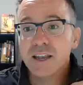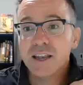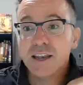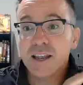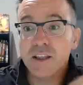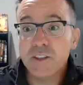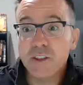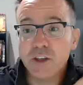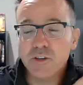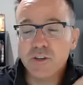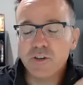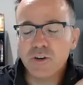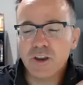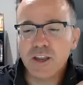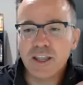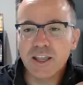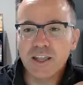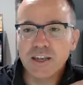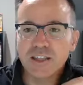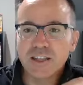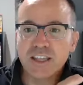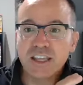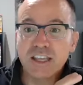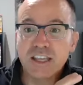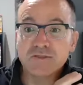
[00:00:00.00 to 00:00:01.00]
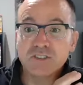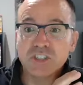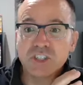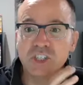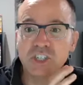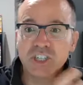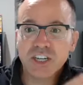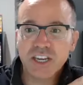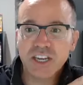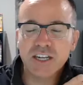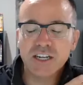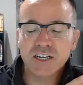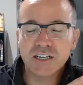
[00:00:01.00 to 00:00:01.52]
Now, on the other hand, if
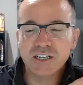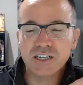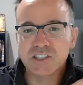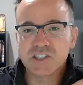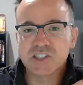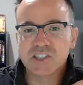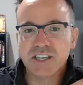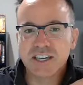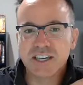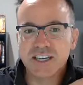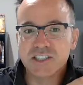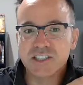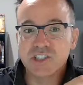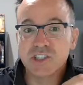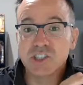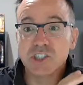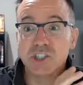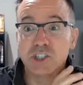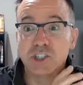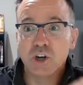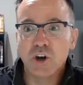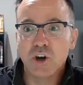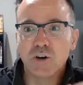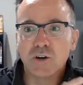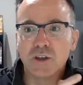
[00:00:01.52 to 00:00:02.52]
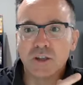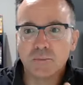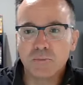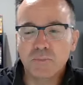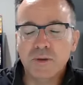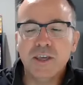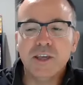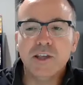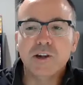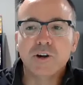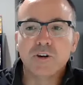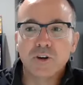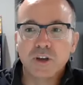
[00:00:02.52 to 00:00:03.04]
China decides to target
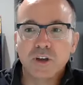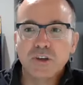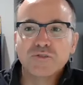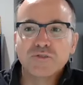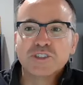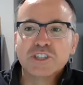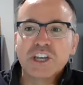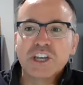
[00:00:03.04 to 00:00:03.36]
Peter, if